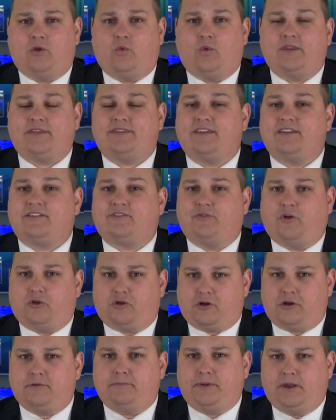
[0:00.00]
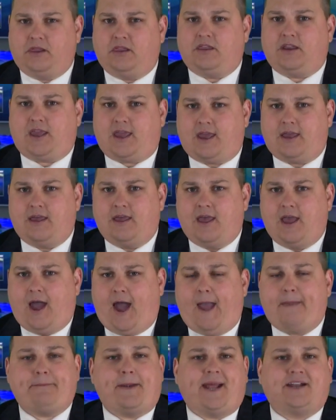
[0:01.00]
with this vulnerability.
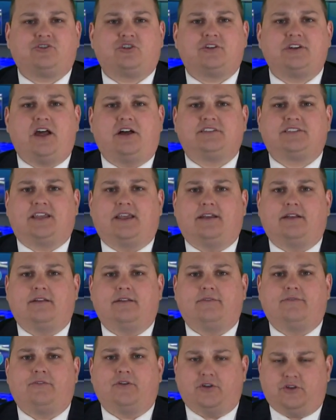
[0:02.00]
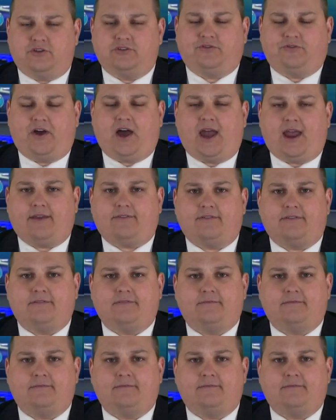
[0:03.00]
I'm Patrick Nelson for News five.